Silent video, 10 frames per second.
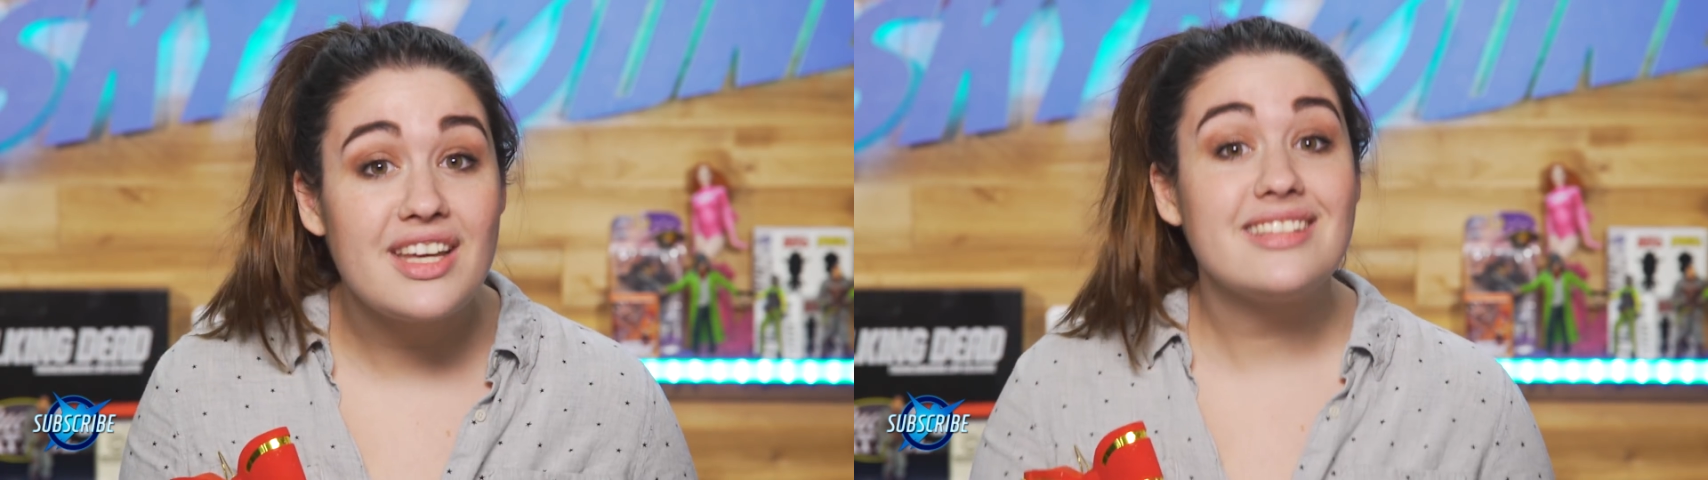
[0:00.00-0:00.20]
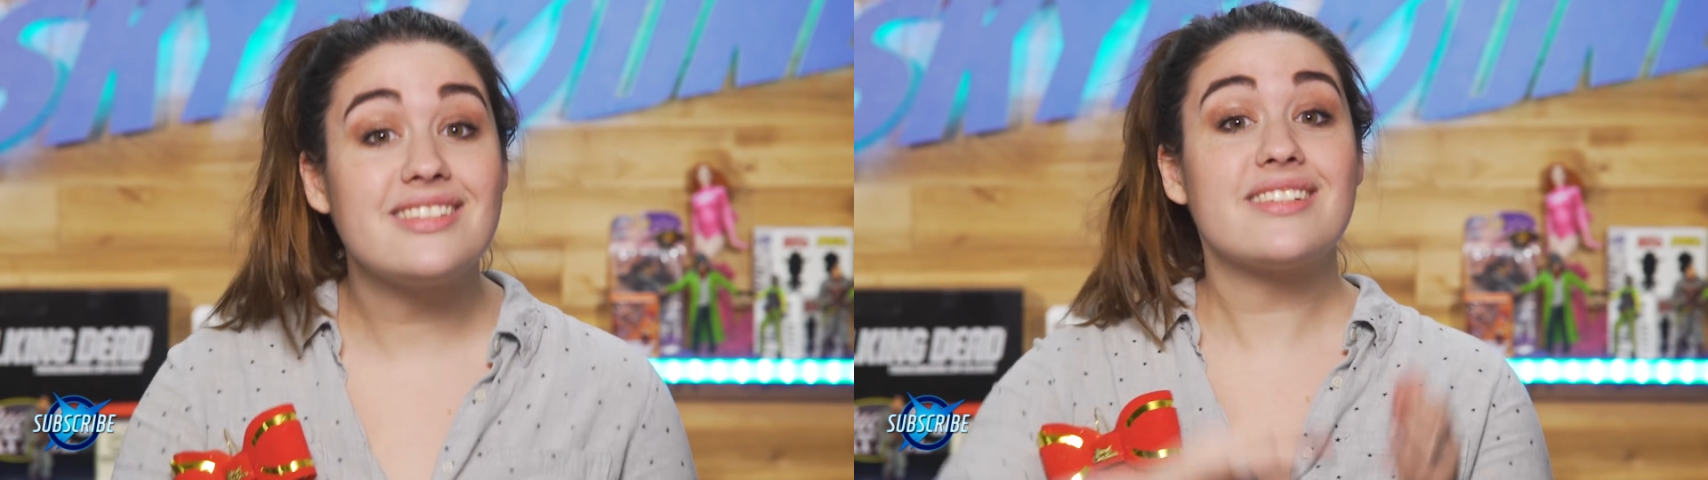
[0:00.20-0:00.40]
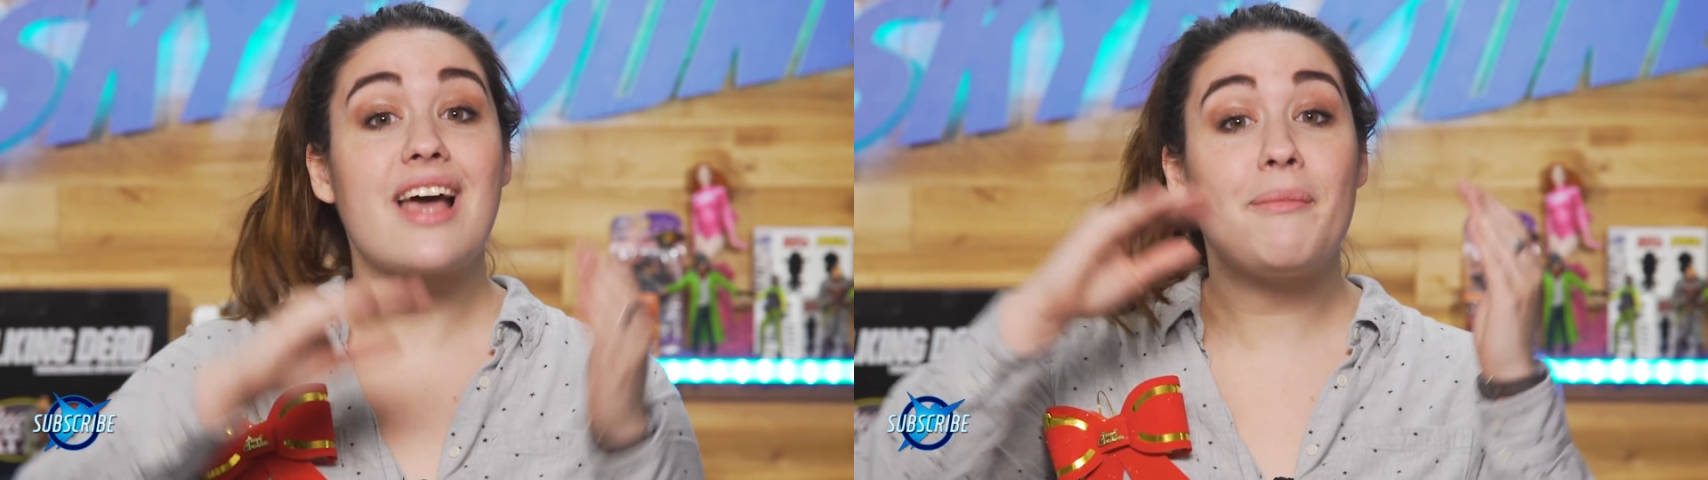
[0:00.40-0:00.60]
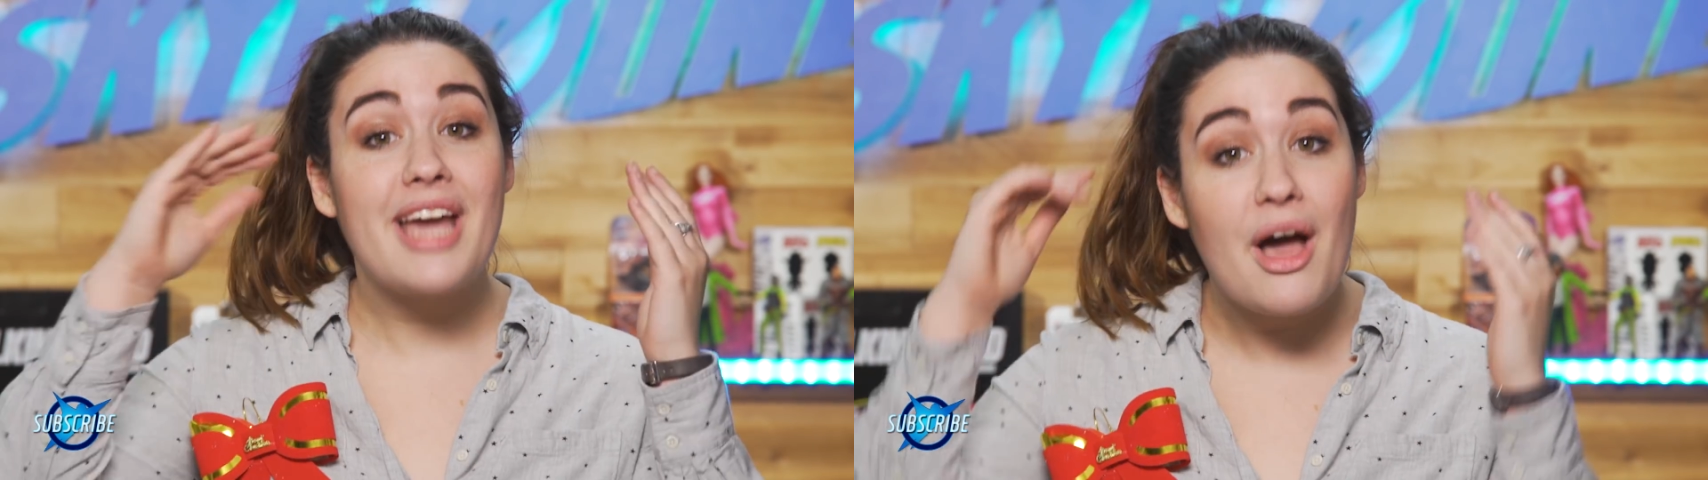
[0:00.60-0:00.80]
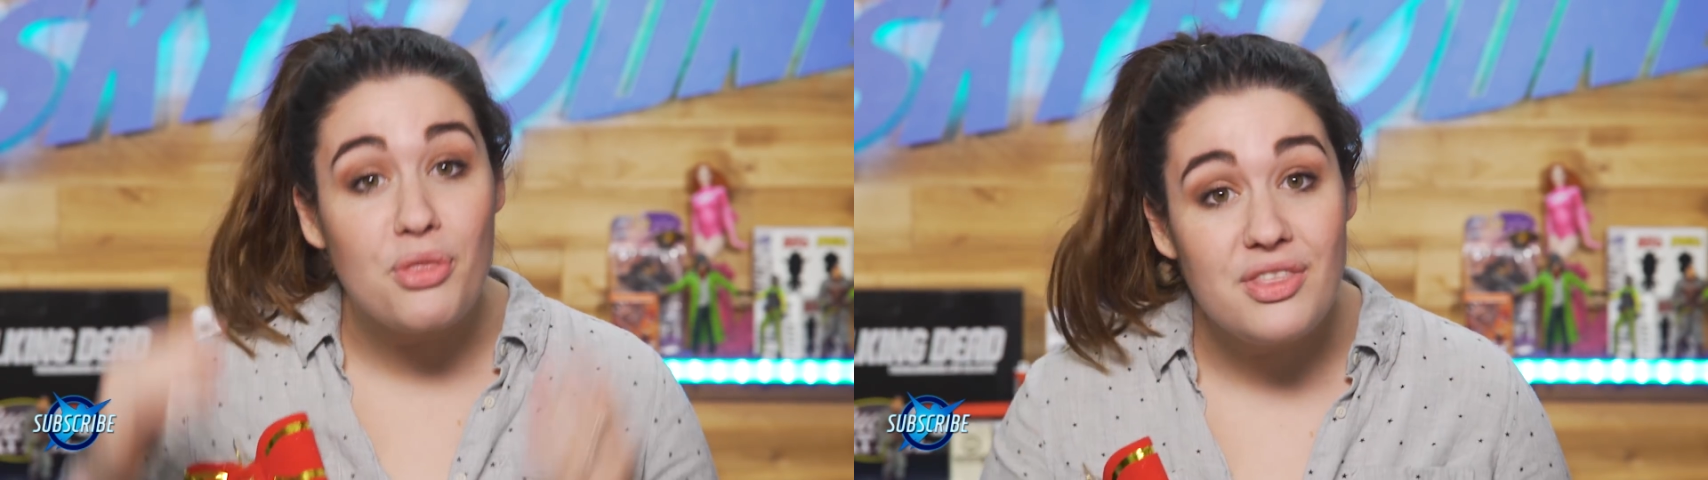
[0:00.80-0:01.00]
Things is
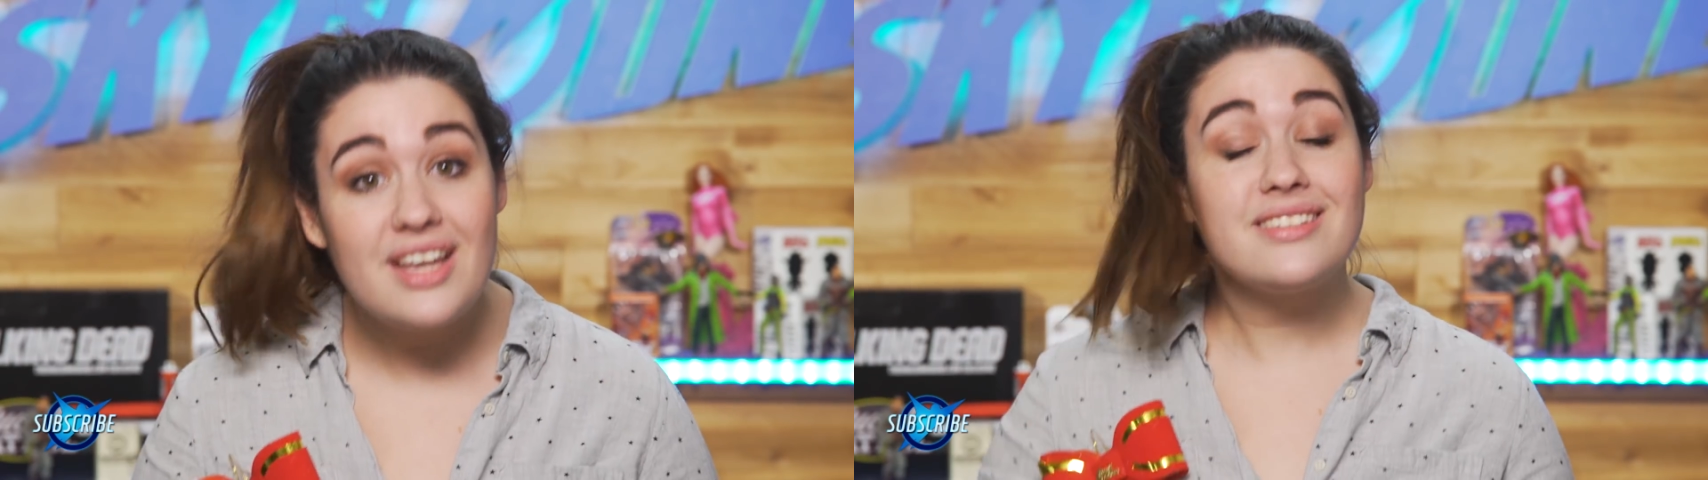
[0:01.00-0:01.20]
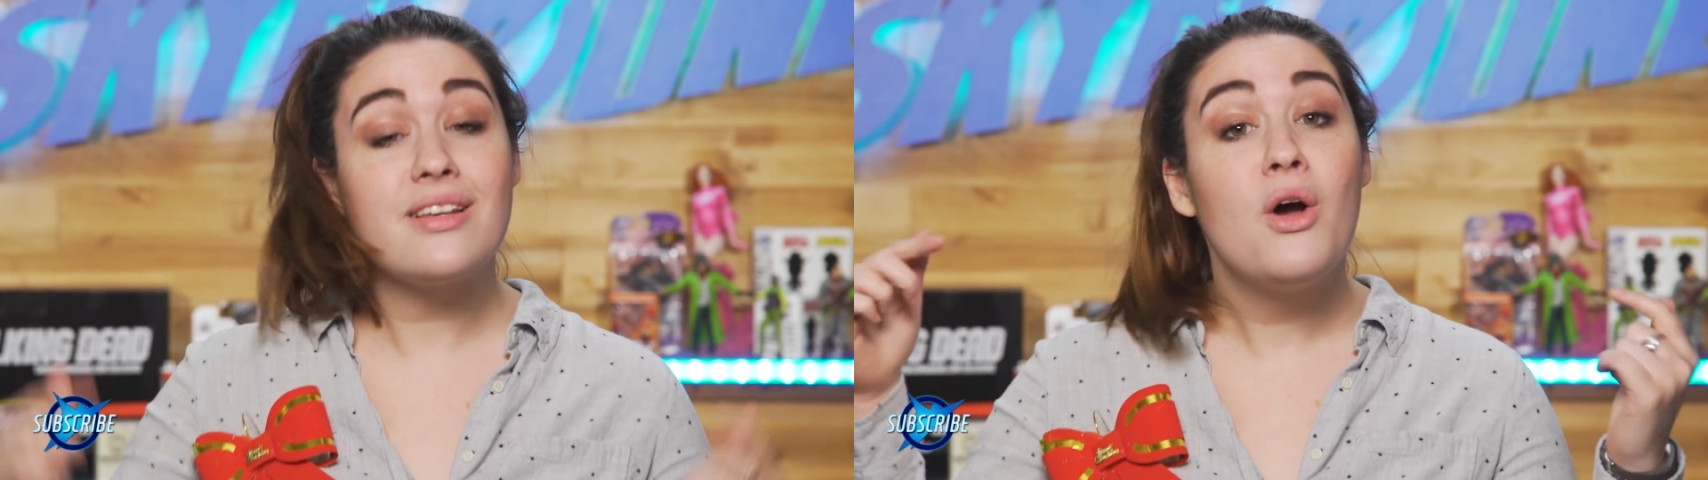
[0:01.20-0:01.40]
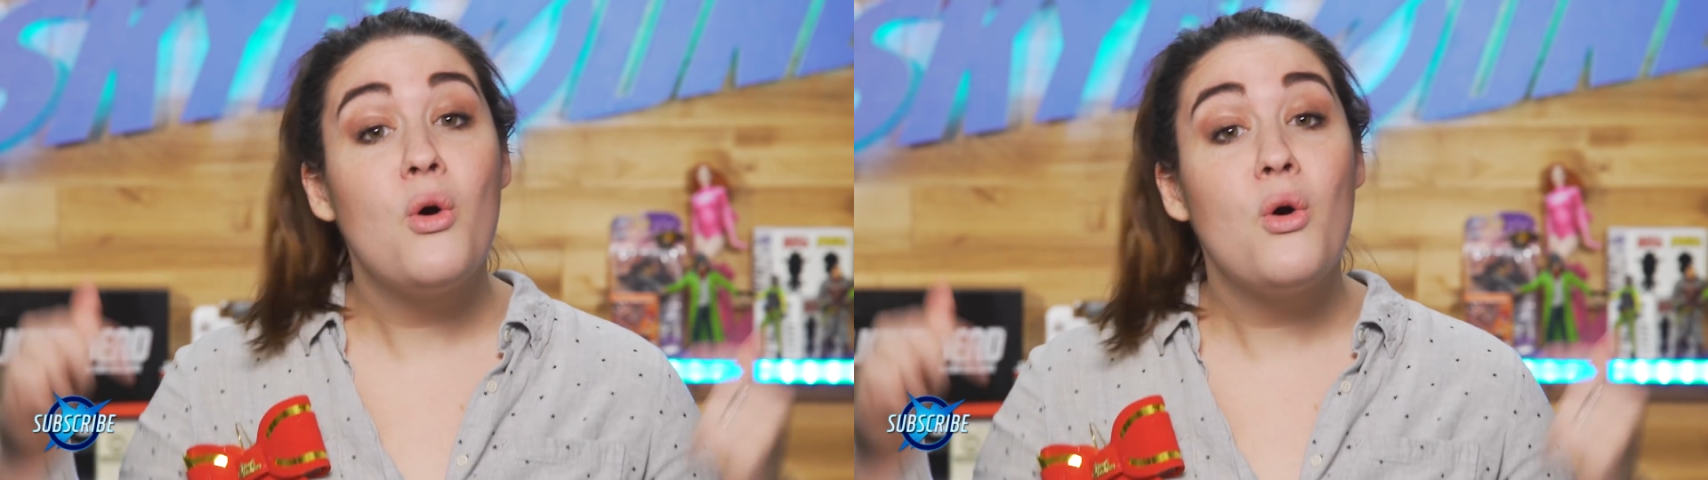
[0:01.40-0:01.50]
coming out this